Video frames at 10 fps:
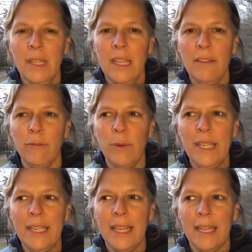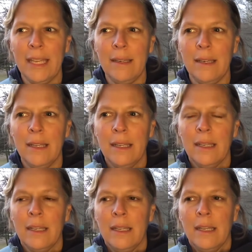if we can
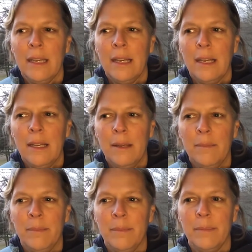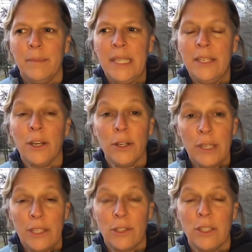be
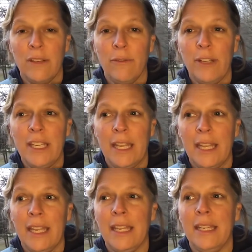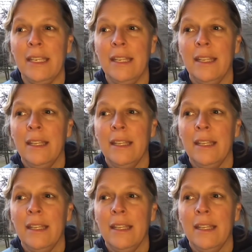nourished, if we can